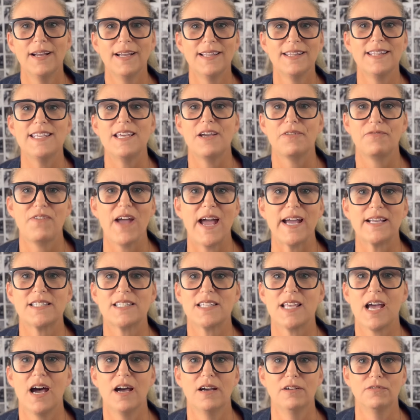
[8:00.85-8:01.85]
the
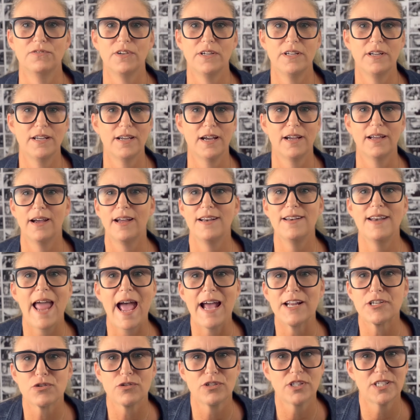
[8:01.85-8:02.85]
effects of a
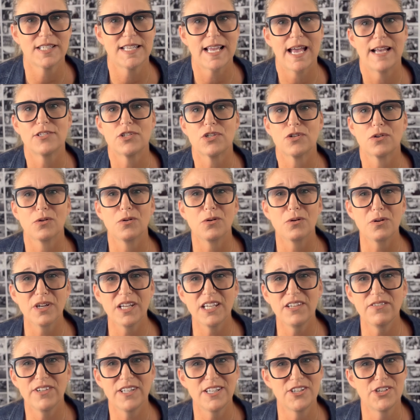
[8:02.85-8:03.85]
natural disaster or
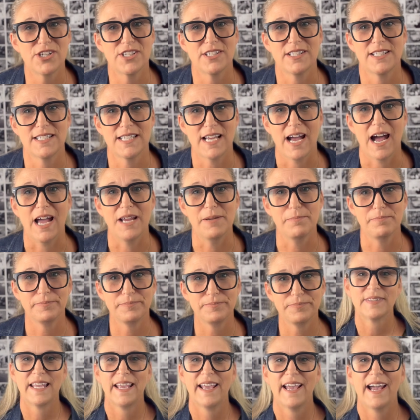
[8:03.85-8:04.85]
even just time.
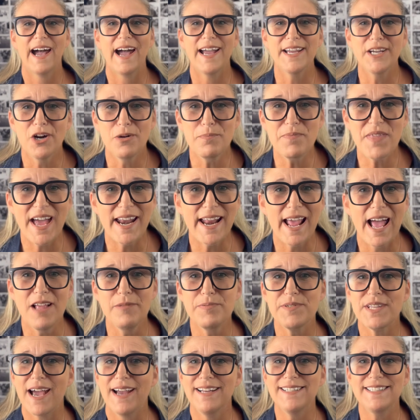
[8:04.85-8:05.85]
I hope that
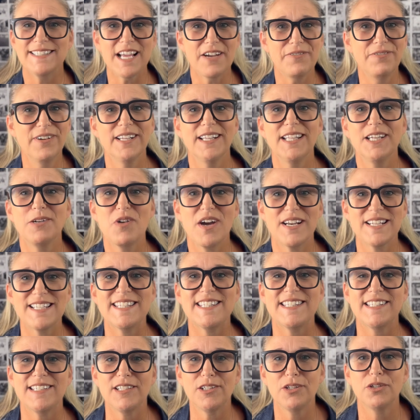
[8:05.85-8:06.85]
helps. I definitely want
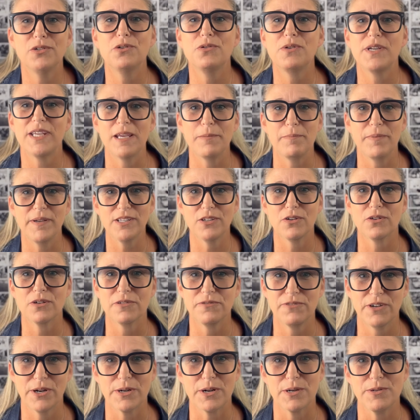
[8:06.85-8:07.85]
to see you keeping
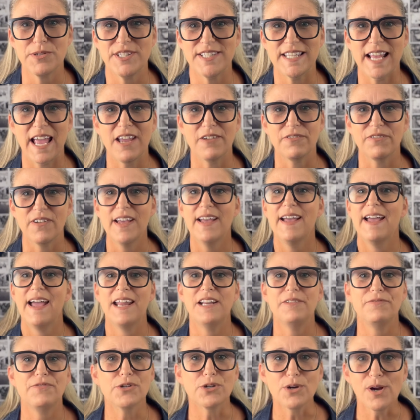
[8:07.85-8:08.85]
your photos safe.
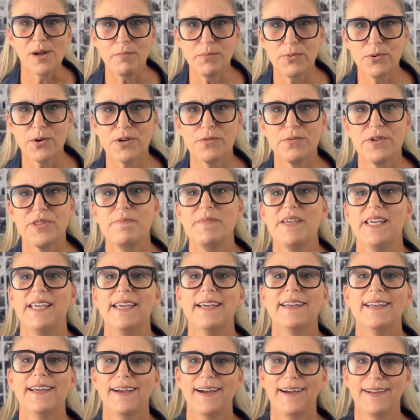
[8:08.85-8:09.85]
And if you're on board with
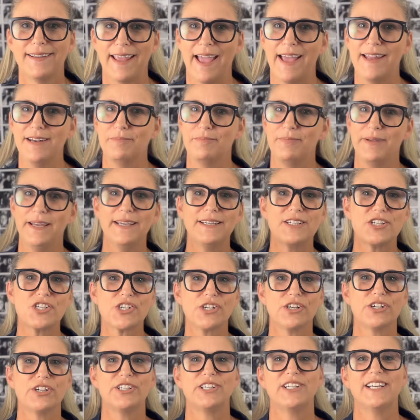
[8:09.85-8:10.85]
me, again, make
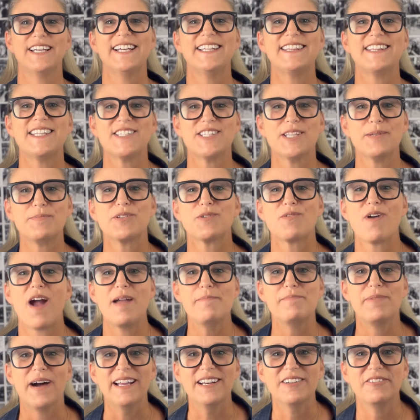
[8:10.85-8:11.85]
sure you hit the
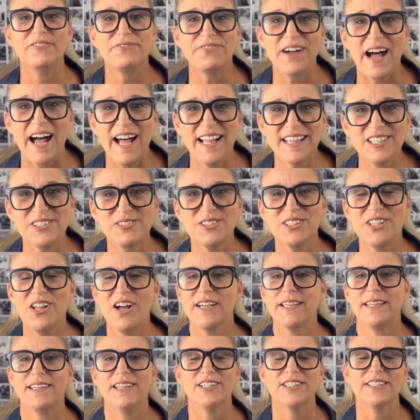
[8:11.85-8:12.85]
subscribe button. Follow
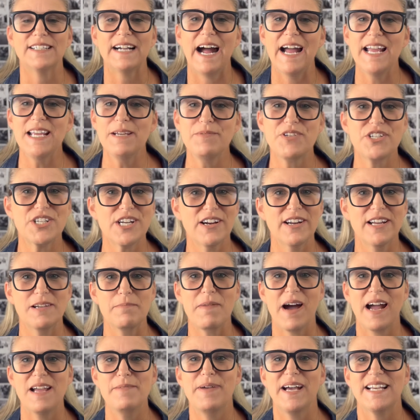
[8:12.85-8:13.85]
along here. I am sharing
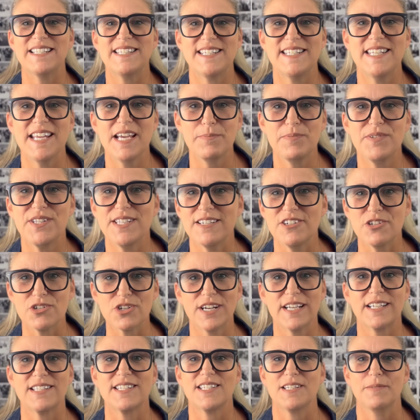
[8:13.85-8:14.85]
my best tips and
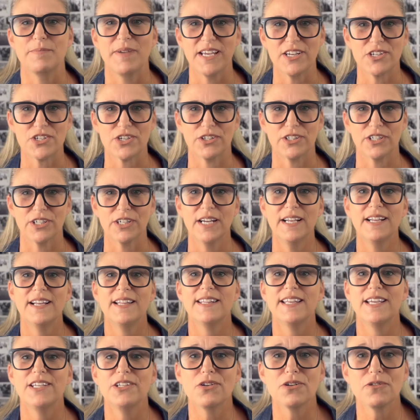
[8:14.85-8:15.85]
tricks to make sure
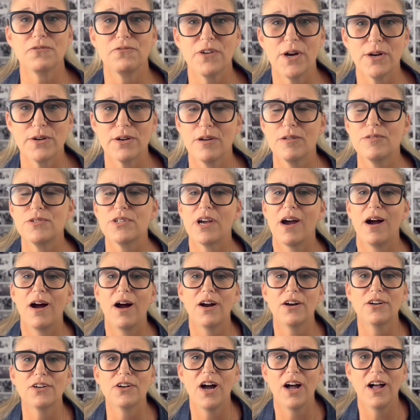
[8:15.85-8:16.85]
that your photos
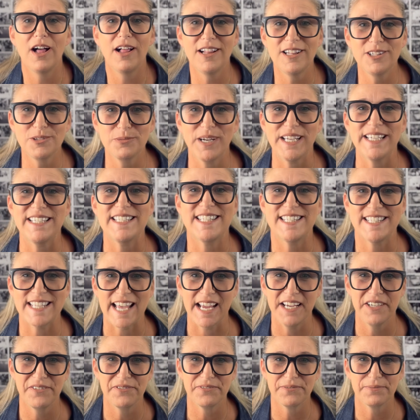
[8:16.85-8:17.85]
are always safe.